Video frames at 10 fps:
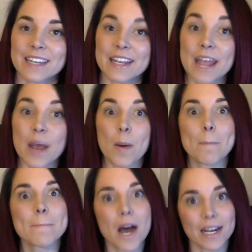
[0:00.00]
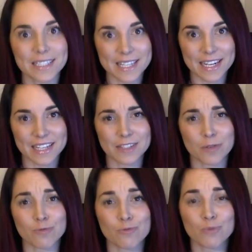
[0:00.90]
Now, mindset is
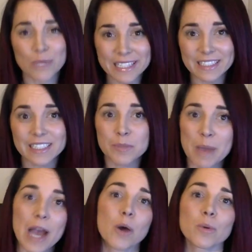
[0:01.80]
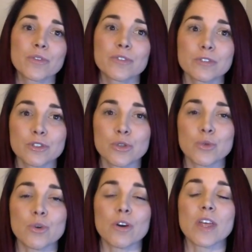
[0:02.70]
a really powerful
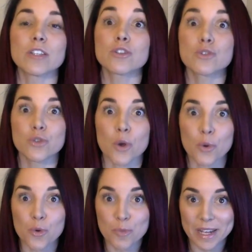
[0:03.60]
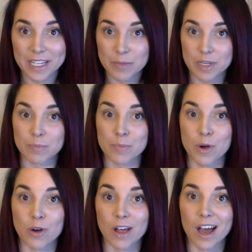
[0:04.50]
tool that so many
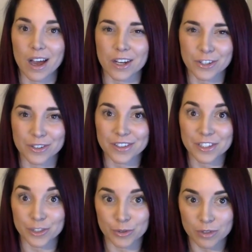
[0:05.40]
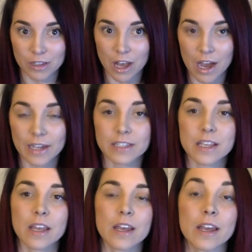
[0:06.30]
people underutilize.
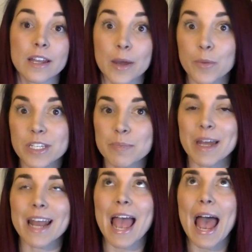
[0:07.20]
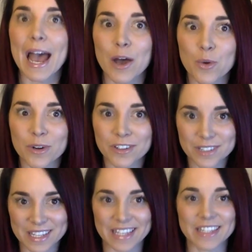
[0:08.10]
Now, we spend
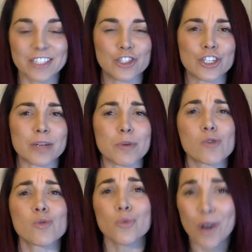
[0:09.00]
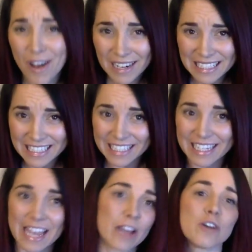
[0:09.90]
hours in the gym grinding
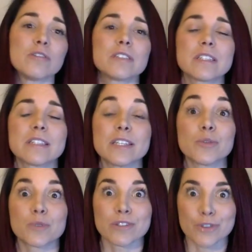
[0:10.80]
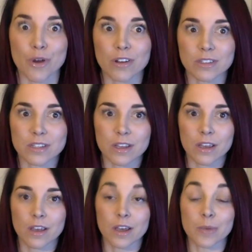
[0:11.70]
it out to see results.
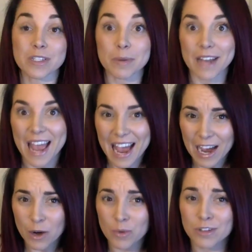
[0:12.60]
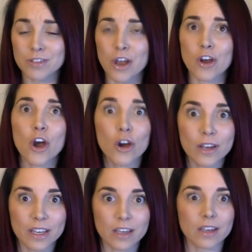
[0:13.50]
We spend hours
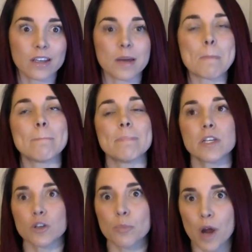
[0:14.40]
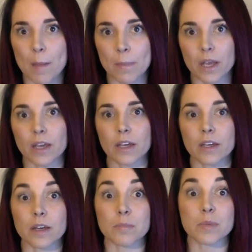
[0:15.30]
cooking and meal
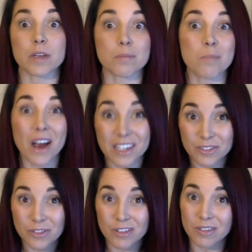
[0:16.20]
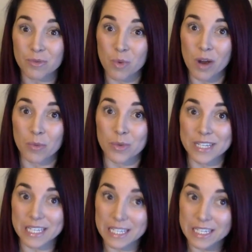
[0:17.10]
prepping and being mindful of what we
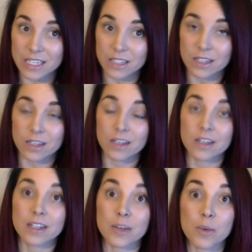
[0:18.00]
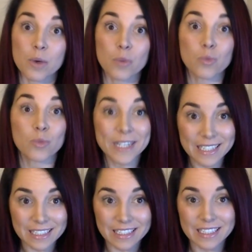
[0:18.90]
eat. Now, what
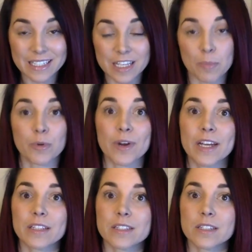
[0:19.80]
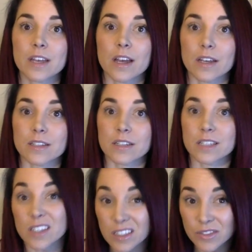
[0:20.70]
really separates a
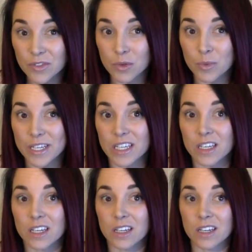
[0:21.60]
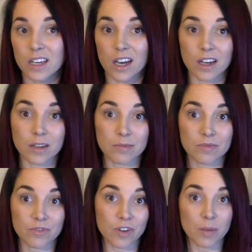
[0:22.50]
successful week
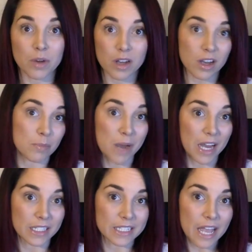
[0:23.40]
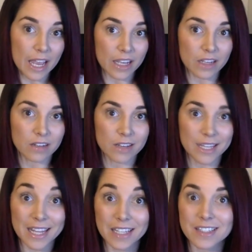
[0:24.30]
from a bad day,
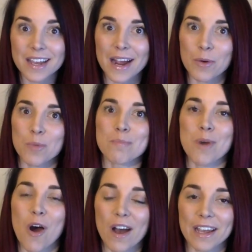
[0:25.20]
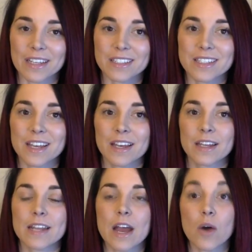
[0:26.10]
and that's our minds.
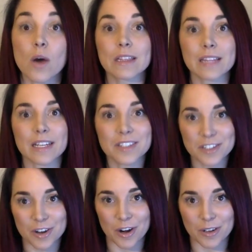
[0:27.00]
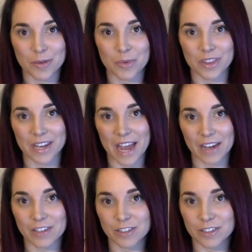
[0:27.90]
Now, let's start with an
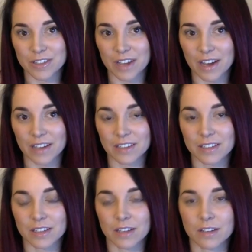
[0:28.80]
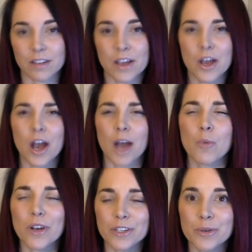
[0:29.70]
exercise. I
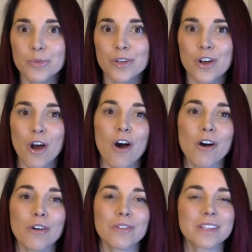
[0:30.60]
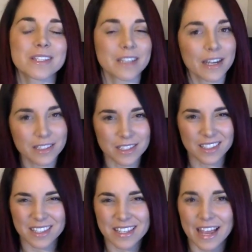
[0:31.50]
want you to recall the sights
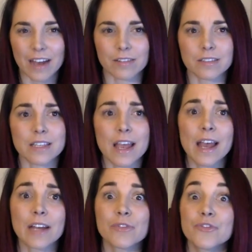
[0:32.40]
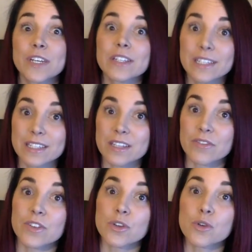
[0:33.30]
and sounds and feelings
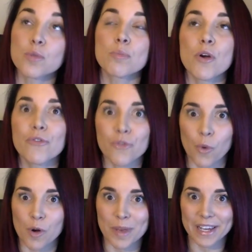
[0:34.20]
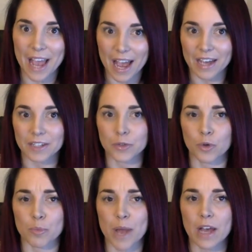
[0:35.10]
of you performing at your
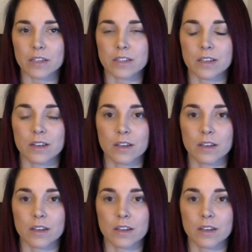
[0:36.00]
best.